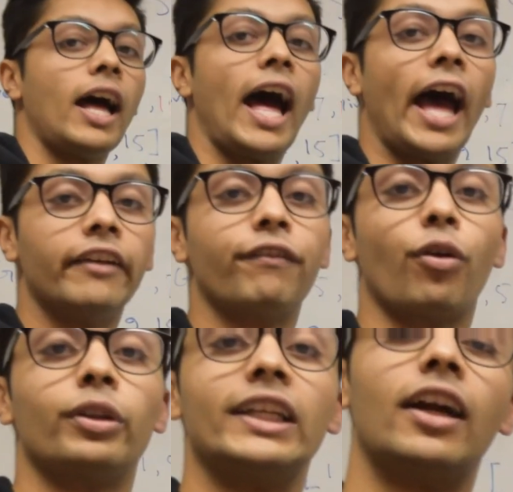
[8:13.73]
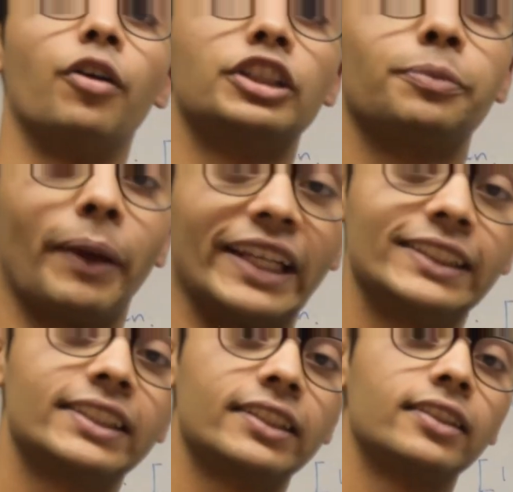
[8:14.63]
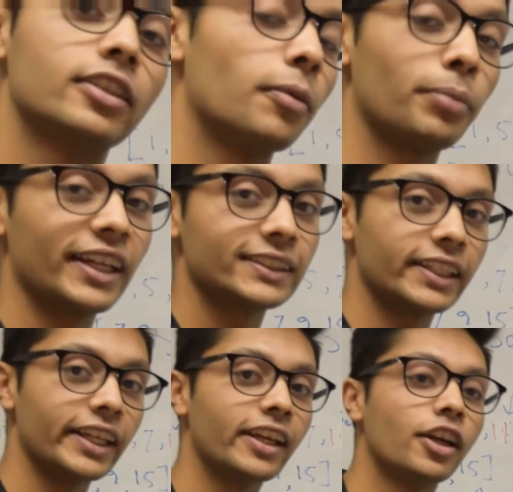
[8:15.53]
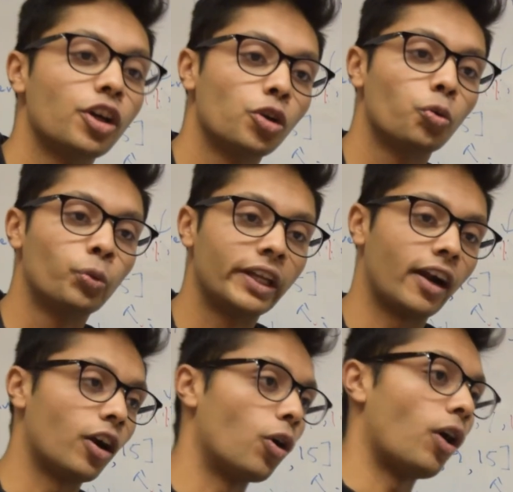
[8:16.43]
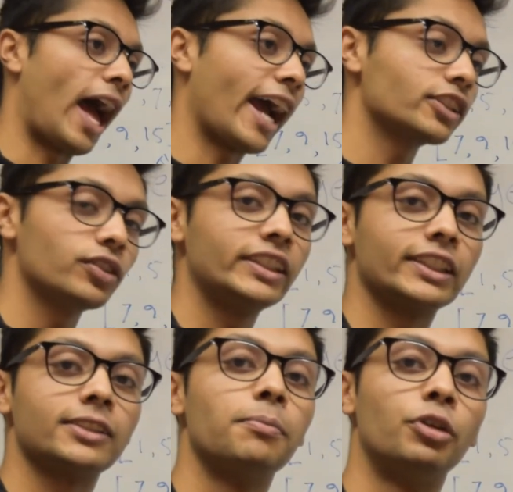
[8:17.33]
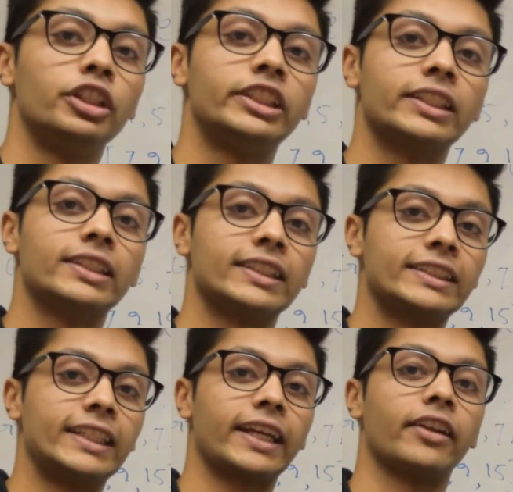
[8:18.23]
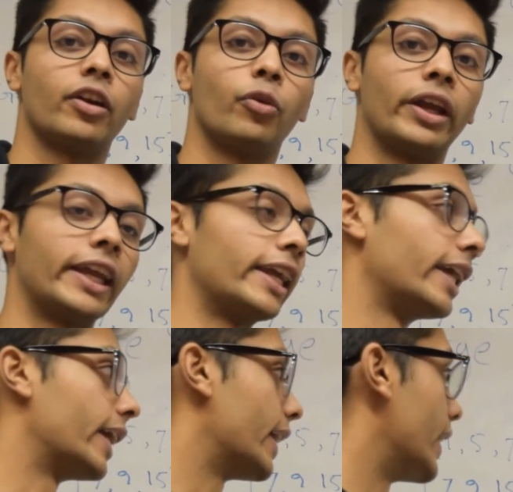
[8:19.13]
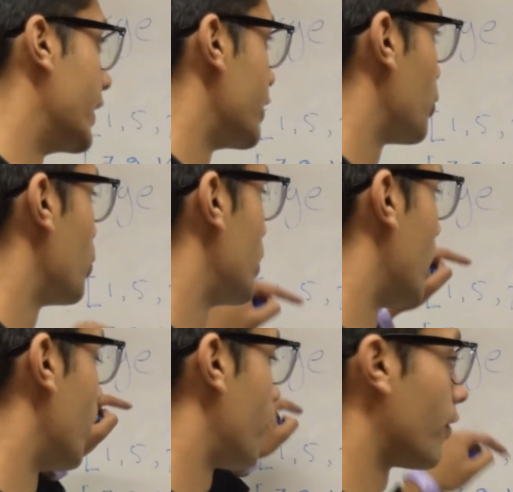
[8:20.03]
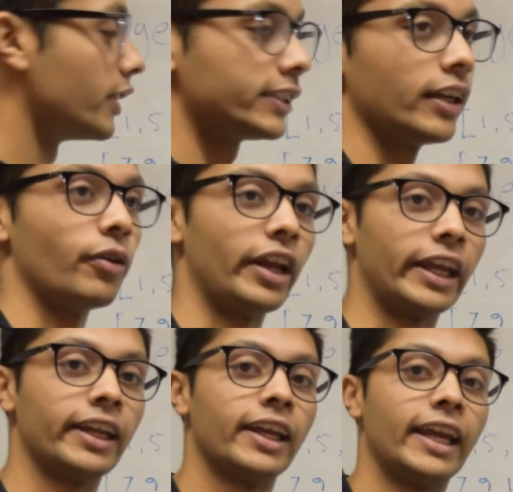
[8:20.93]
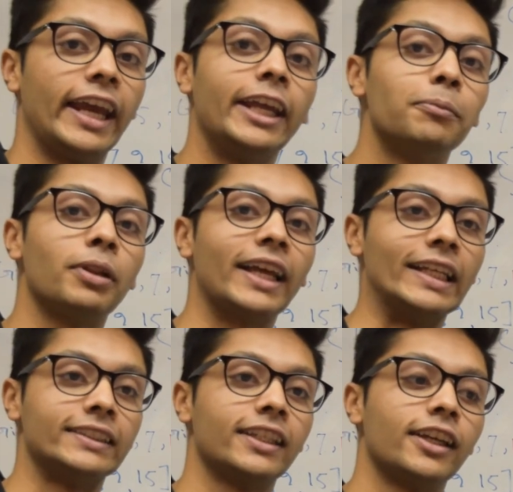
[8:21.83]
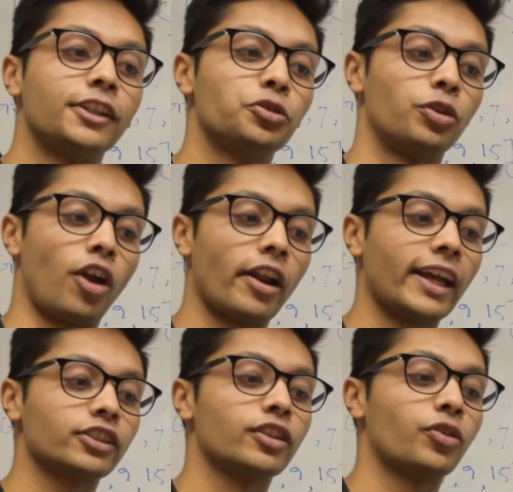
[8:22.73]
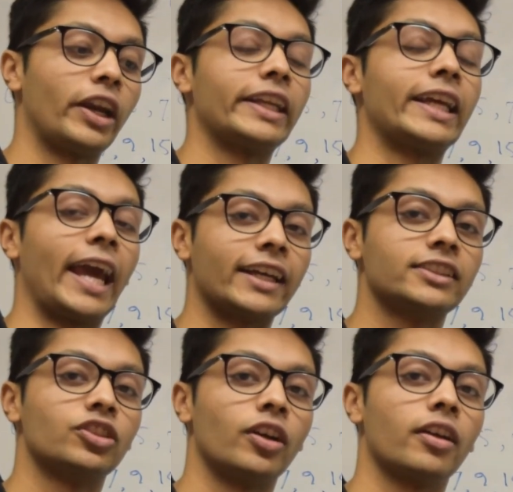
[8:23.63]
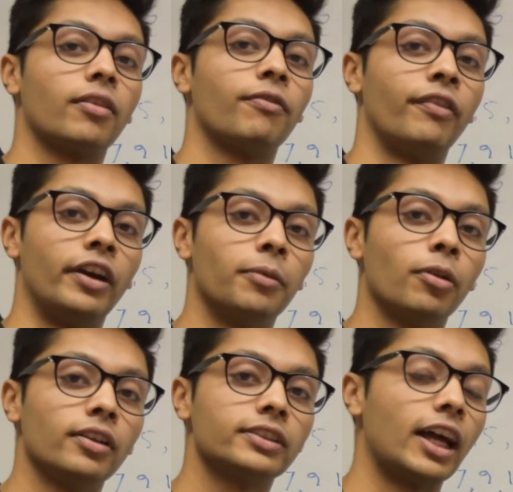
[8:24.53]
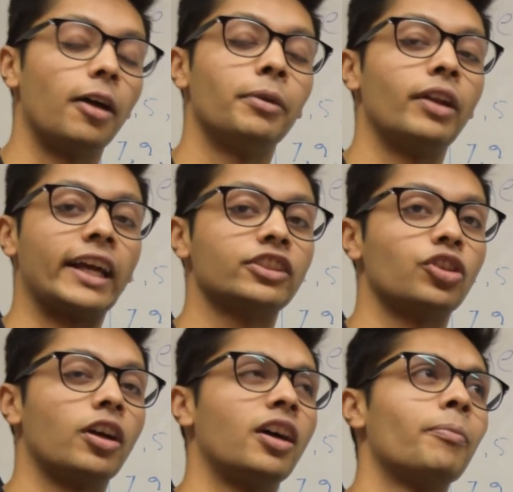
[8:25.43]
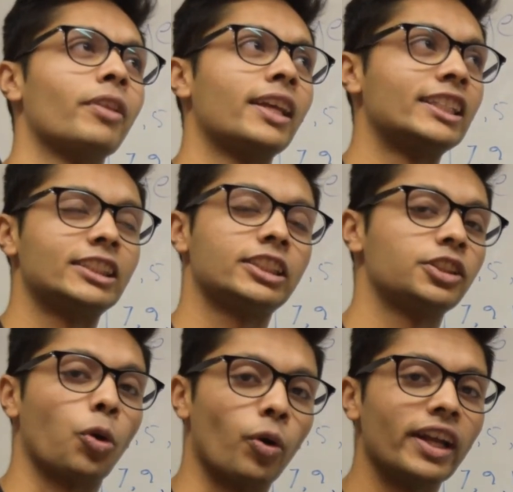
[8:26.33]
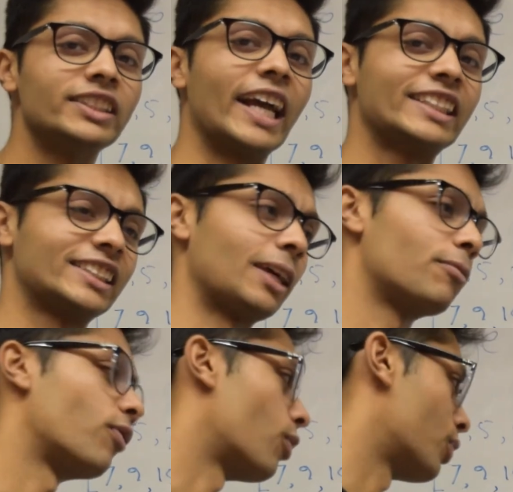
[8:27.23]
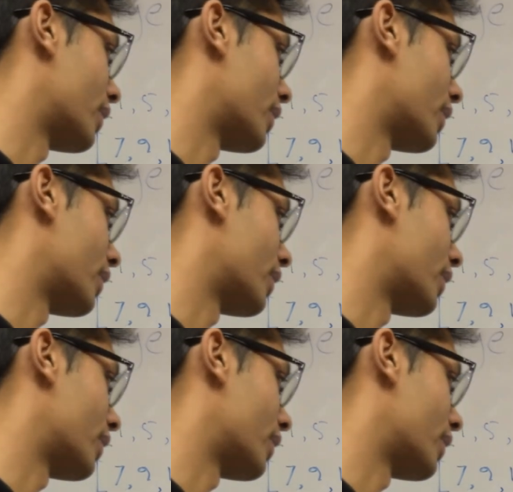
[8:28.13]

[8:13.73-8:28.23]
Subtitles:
And for our space complexity, we are actually just merging the second array into the first array in place. So we're not actually creating extra variables, extra storage, except for